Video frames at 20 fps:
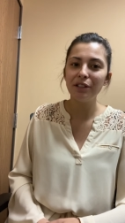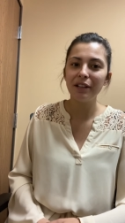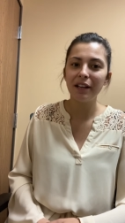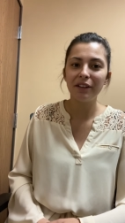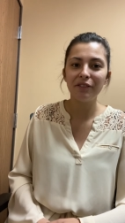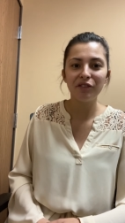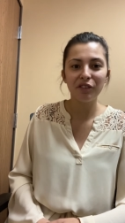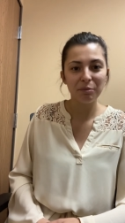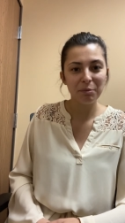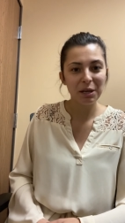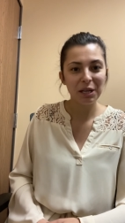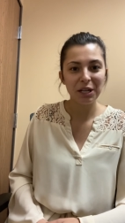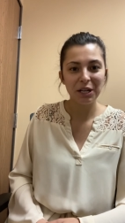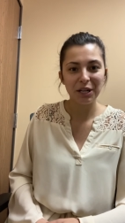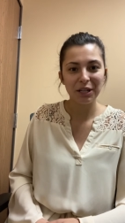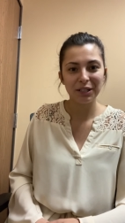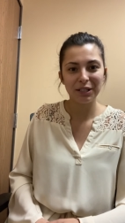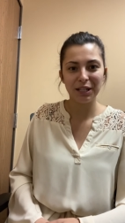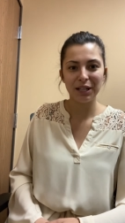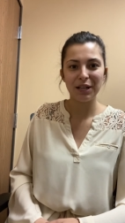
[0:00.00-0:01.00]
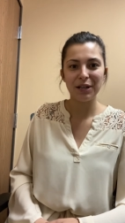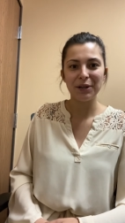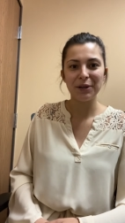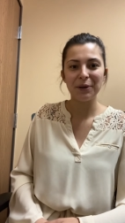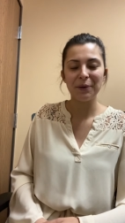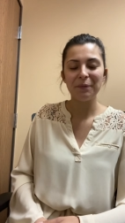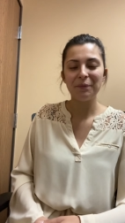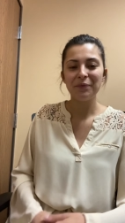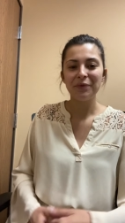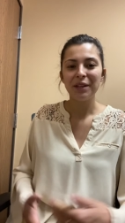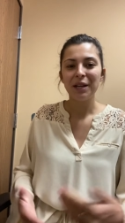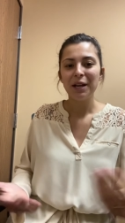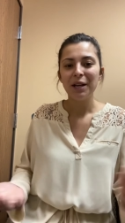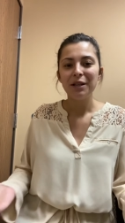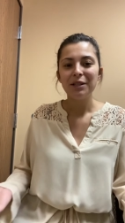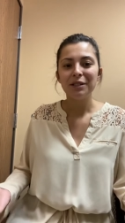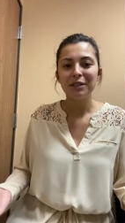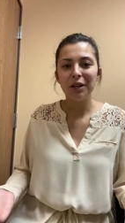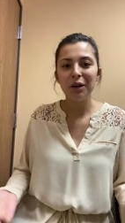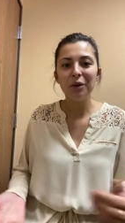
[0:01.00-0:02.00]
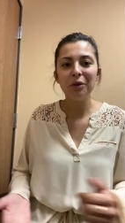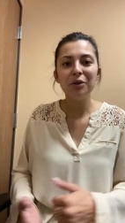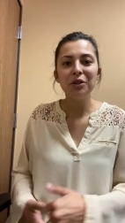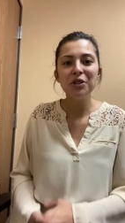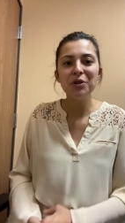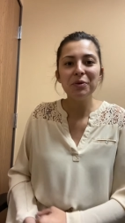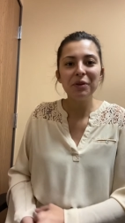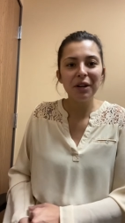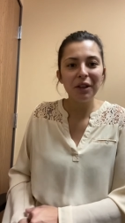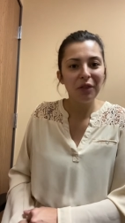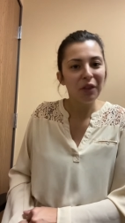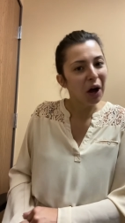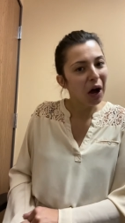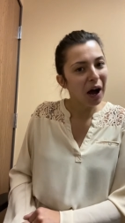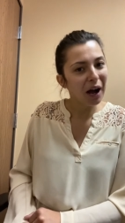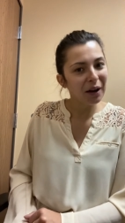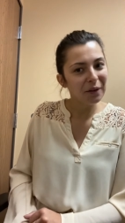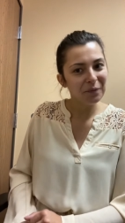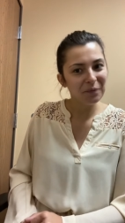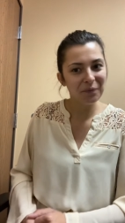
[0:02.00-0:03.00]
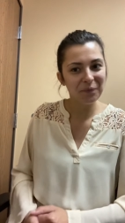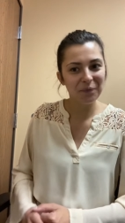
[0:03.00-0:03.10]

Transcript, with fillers: and familiar to you. So who would have thought?